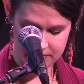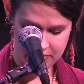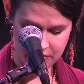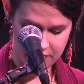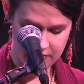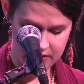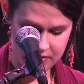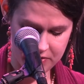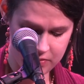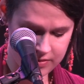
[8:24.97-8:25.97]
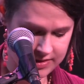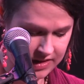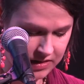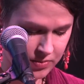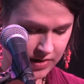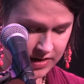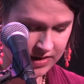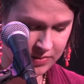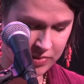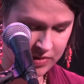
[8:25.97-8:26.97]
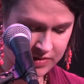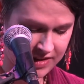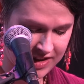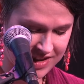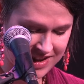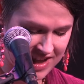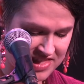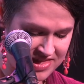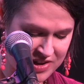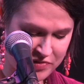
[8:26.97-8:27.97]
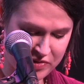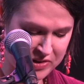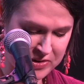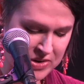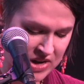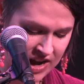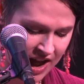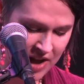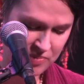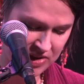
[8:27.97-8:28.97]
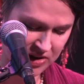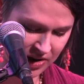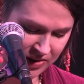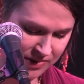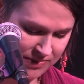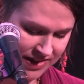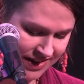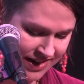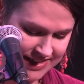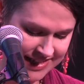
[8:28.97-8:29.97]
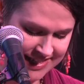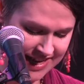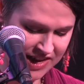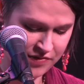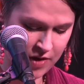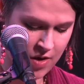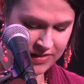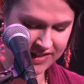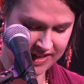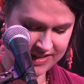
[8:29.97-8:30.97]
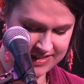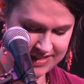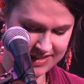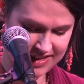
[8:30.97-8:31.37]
Sophia, who was celebrating a birthday and therefore could not be harmed, not today of all days,